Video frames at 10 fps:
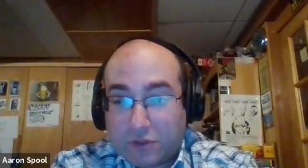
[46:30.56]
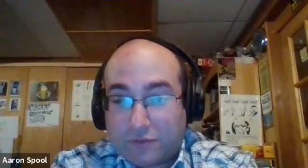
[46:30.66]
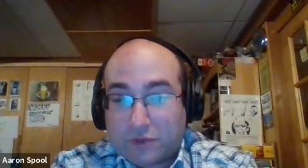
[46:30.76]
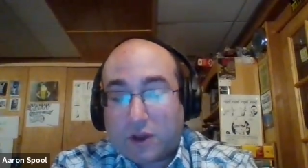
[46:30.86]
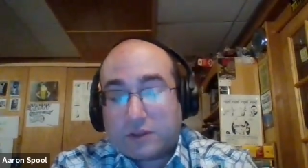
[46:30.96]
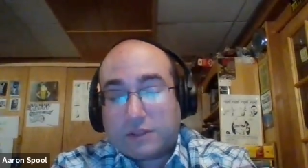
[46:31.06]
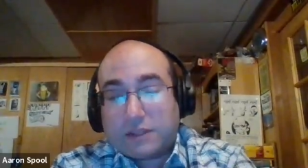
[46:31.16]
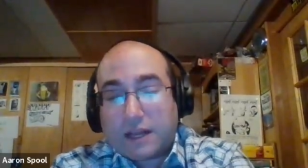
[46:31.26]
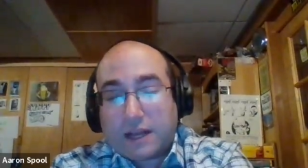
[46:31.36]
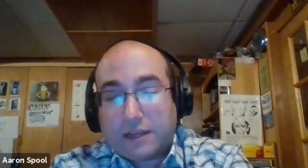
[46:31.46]
talked a
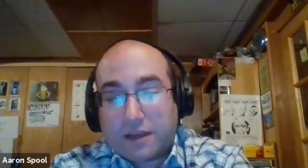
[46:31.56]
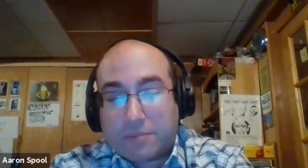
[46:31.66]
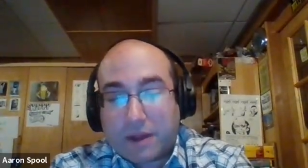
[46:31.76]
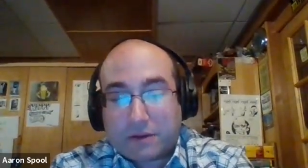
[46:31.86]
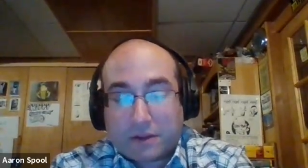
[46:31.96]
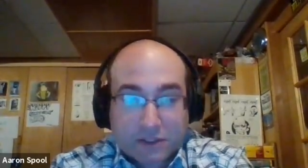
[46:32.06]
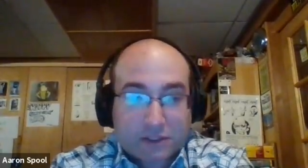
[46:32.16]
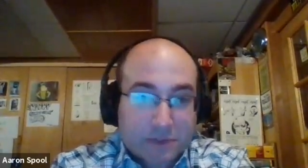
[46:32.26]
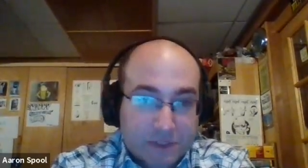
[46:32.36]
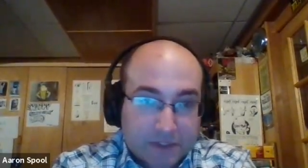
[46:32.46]
lot about
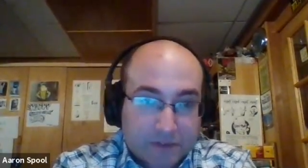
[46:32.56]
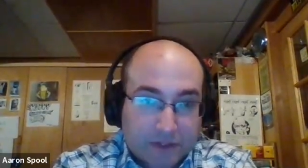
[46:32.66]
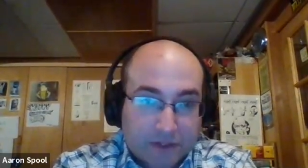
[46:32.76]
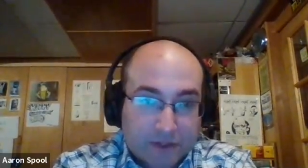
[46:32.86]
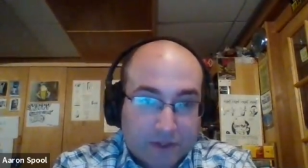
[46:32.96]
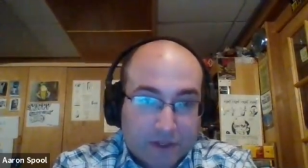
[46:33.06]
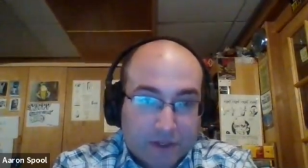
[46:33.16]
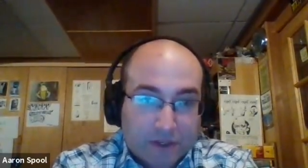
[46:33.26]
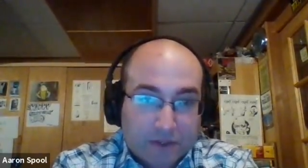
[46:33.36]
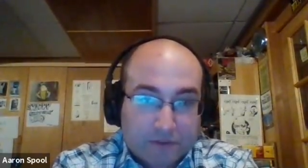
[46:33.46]
customer centric.
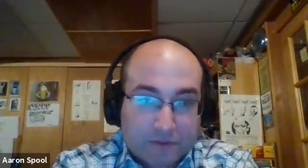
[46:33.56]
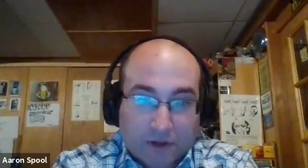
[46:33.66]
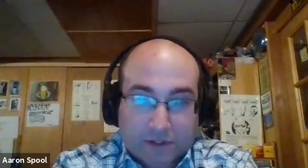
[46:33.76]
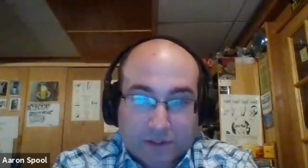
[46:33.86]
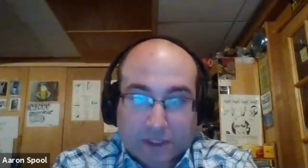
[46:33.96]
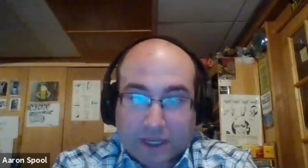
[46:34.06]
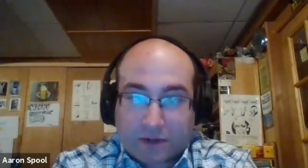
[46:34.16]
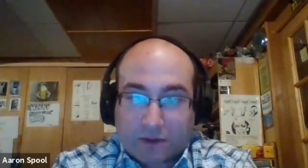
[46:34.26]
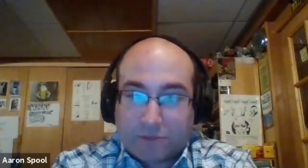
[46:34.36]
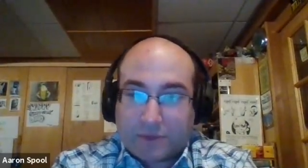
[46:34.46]
You've talked a
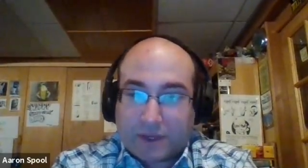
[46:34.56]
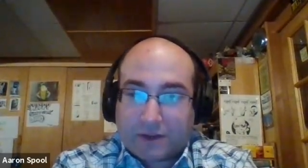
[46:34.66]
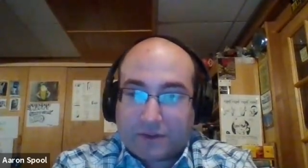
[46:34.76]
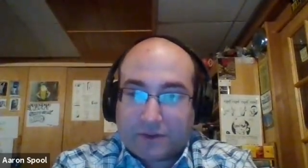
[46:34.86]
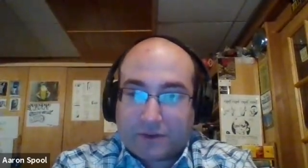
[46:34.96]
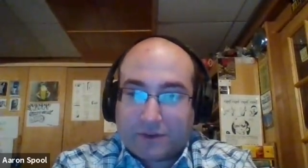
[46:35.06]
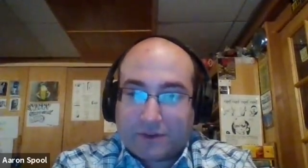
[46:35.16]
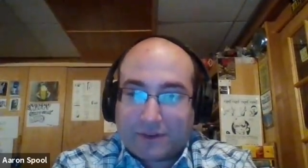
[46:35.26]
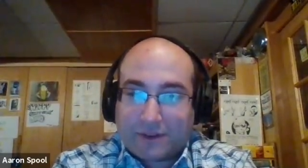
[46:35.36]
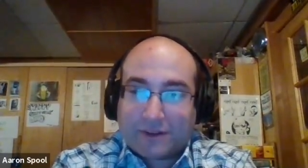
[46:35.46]
lot. Oh, got another
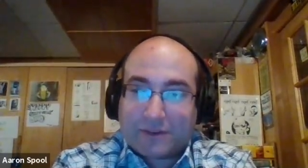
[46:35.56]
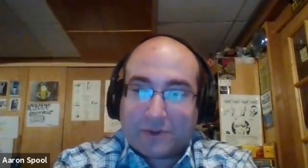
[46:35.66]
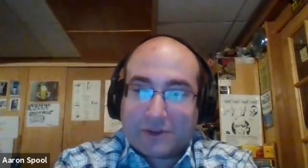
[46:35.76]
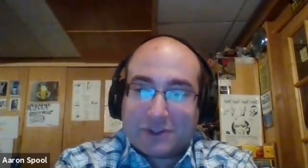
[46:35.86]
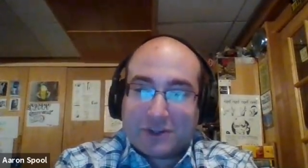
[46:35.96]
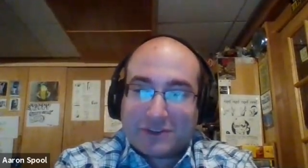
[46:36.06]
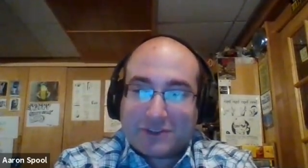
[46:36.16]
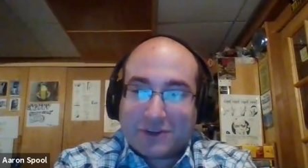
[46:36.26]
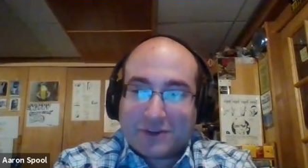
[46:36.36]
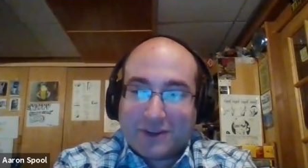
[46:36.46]
question here.
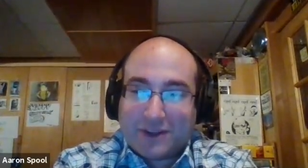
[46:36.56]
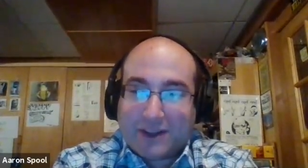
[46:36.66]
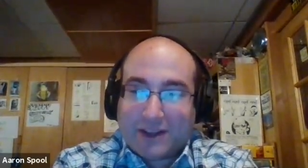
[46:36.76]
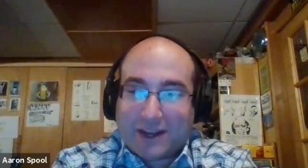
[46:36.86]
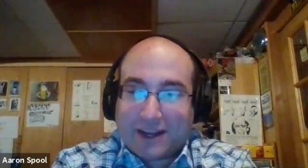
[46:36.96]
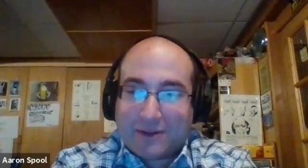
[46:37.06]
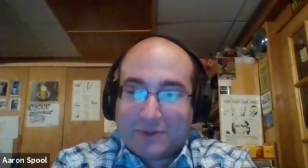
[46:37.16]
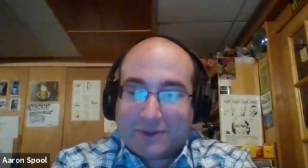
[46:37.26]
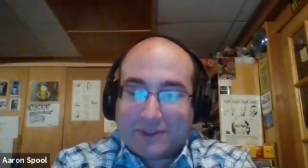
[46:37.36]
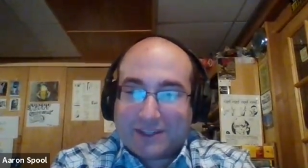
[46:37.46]
So I
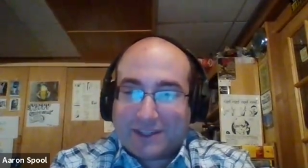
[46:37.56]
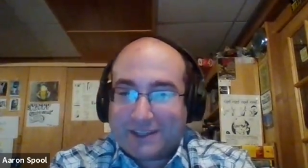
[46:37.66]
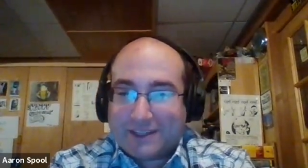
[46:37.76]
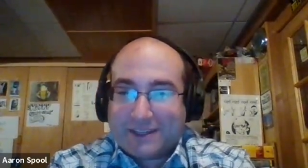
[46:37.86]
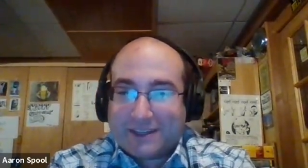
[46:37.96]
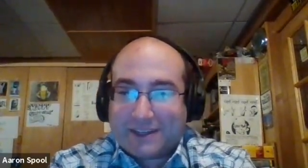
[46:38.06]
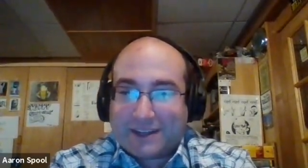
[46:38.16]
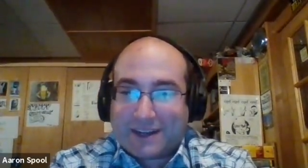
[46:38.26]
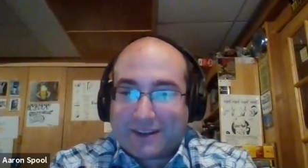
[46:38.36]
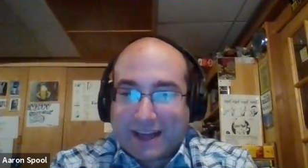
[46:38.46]
will
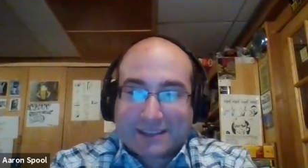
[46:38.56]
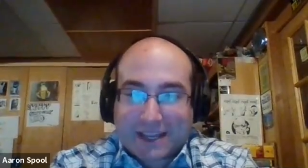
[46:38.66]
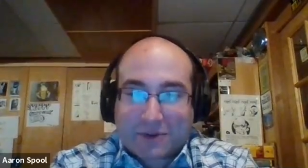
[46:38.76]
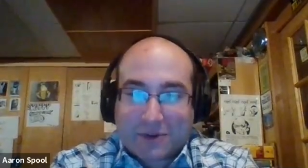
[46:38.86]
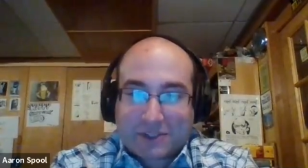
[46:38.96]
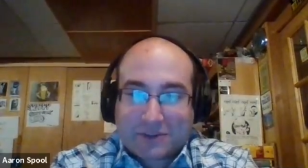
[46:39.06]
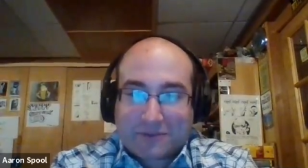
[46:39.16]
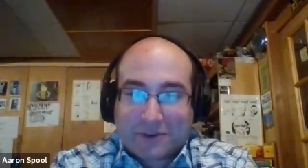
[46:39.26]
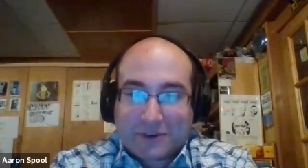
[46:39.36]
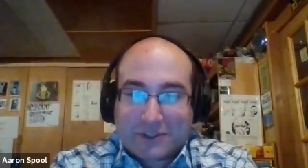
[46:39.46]
I'll ask that question
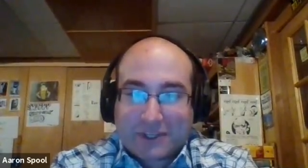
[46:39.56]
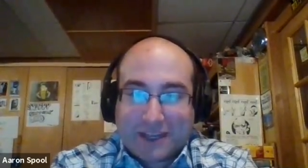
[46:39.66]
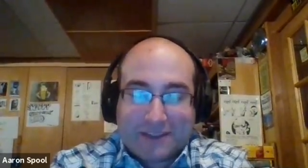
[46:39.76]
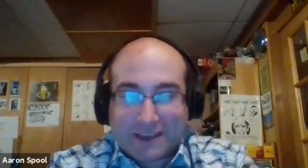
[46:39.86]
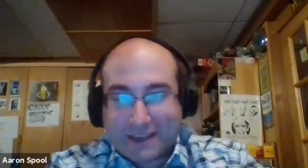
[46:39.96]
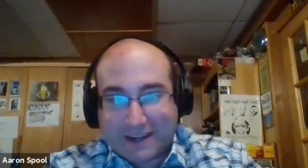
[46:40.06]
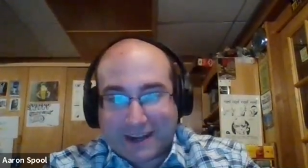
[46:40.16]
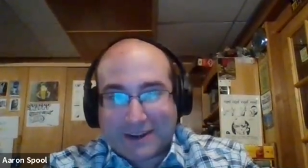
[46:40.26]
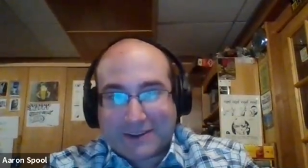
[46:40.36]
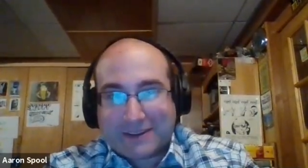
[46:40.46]
first, and then
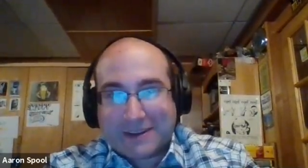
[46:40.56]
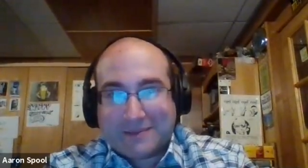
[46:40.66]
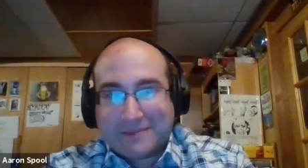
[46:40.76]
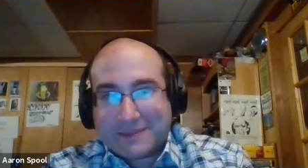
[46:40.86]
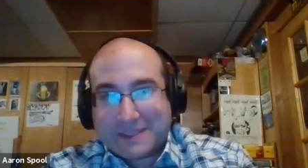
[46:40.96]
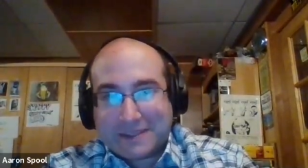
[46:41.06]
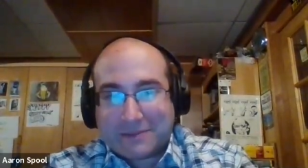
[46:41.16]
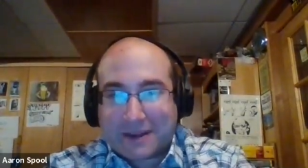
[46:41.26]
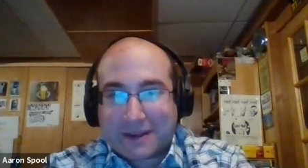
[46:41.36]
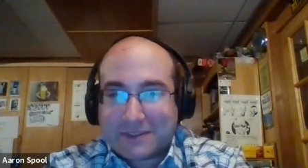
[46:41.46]
I'll come to
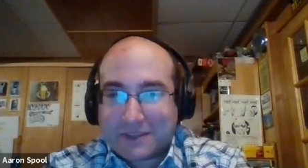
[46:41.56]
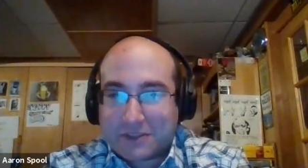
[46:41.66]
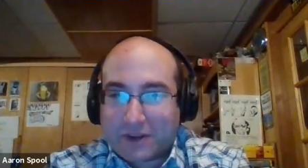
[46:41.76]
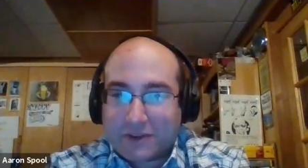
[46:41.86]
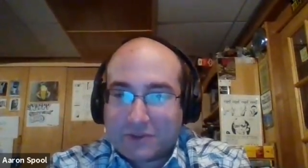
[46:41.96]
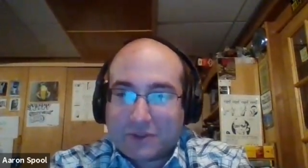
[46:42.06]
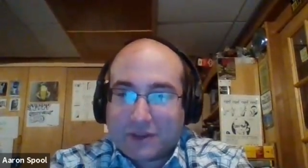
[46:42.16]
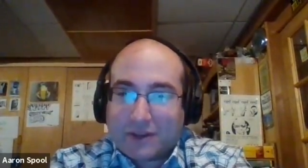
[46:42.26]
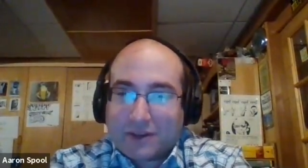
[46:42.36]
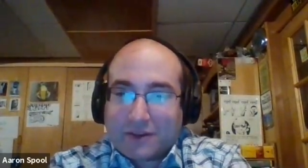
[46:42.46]
what I was saying. So I used
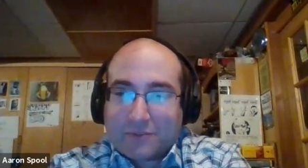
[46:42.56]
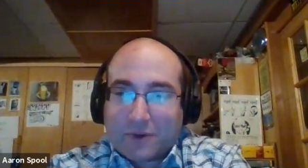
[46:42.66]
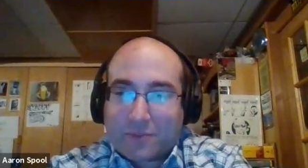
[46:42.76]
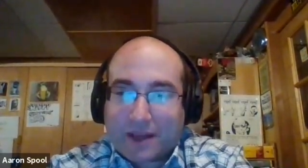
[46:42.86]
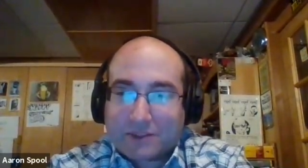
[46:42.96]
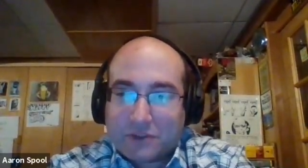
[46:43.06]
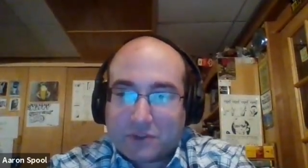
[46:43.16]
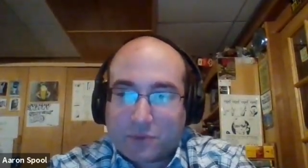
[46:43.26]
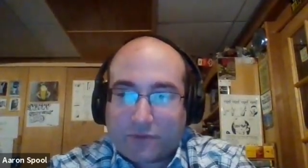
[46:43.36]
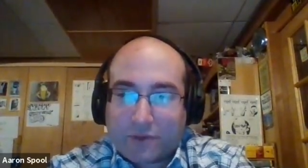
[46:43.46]
to, one of our panelists, I
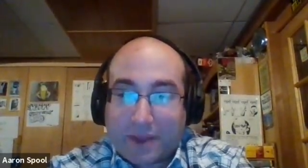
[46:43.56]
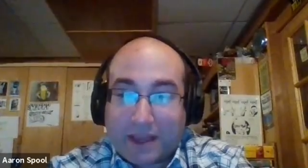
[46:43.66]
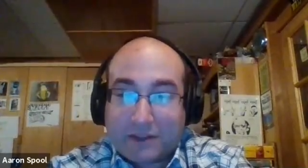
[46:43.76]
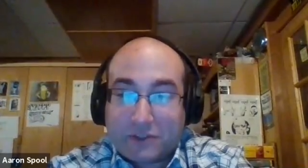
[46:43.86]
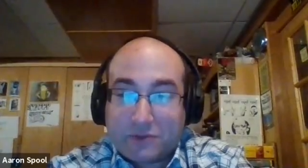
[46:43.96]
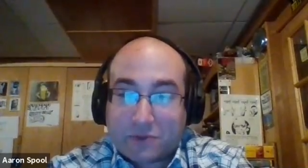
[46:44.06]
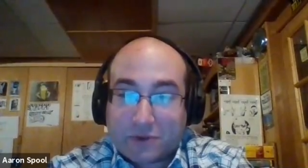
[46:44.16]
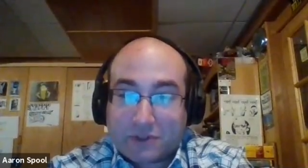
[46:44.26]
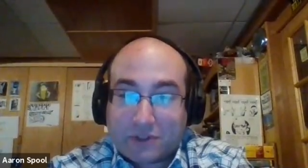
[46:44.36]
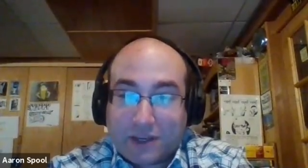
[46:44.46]
used to work for Payless Shoe
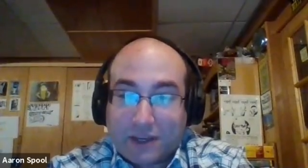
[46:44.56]
Source,